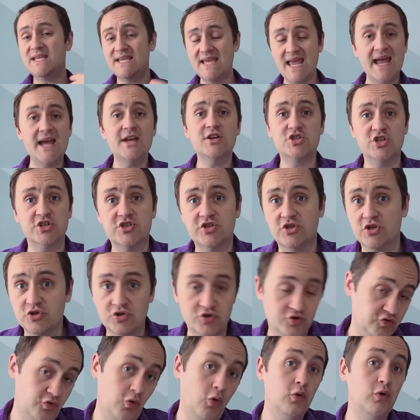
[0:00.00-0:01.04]
can't just
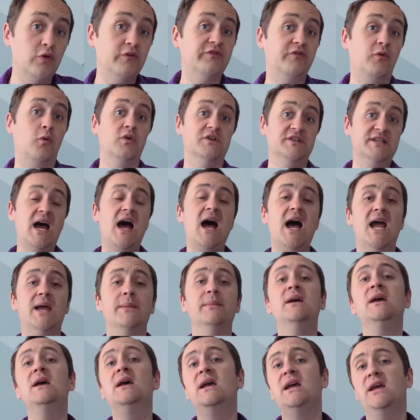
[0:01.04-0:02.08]
control for
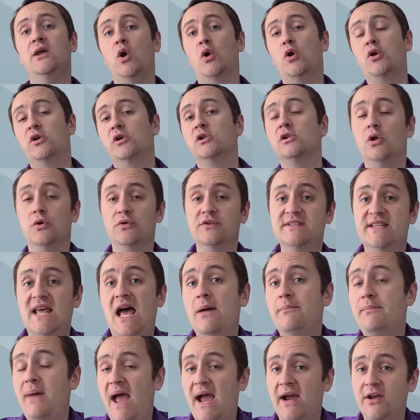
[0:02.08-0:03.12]
time in order to close
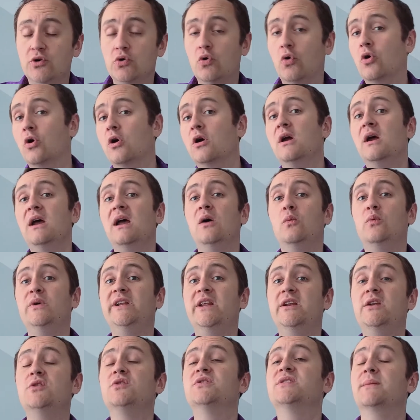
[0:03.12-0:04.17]
that back door. We
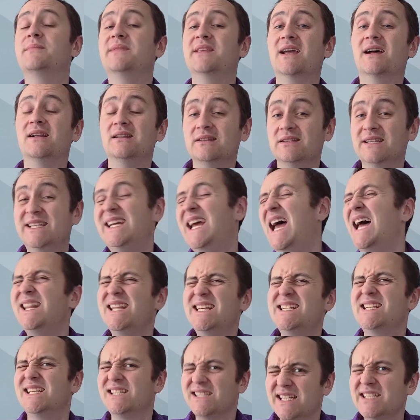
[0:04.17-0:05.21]
need to do something at
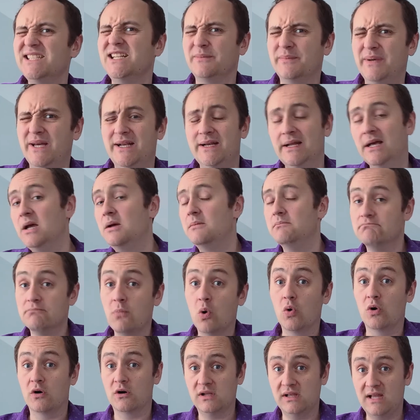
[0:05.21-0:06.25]
least a little bit
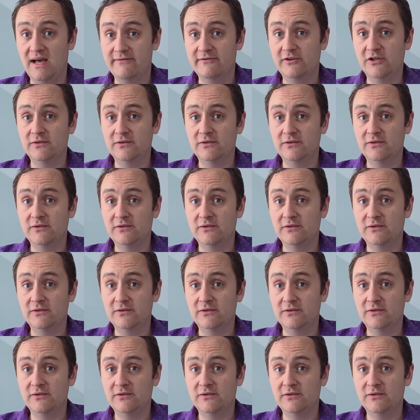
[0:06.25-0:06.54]
more clever.